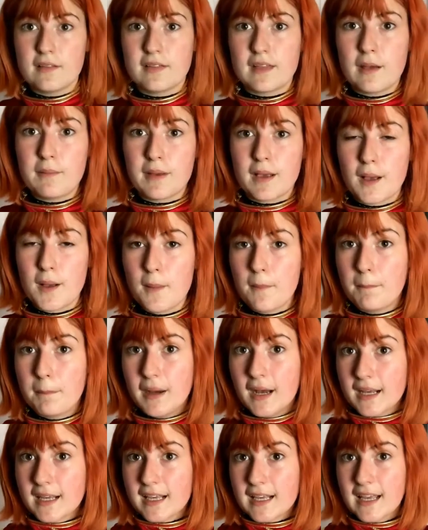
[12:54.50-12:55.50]
there we go,
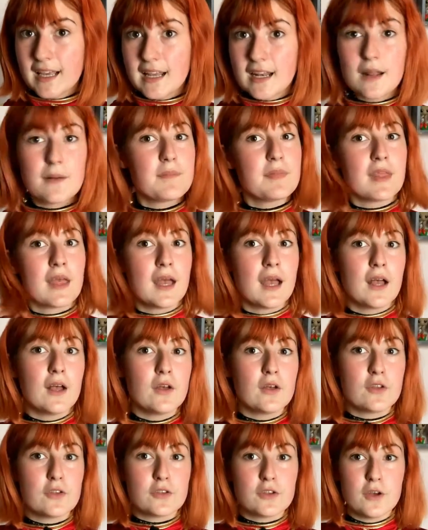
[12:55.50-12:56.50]
back again.
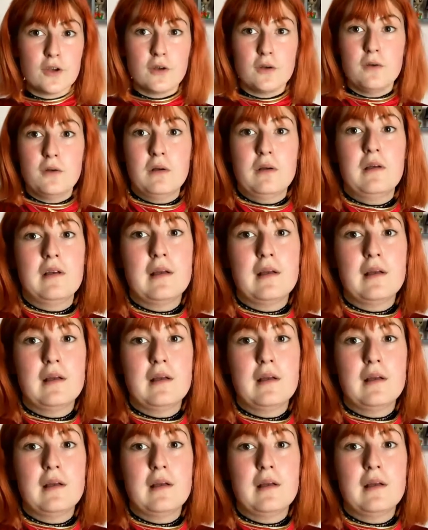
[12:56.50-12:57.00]
So,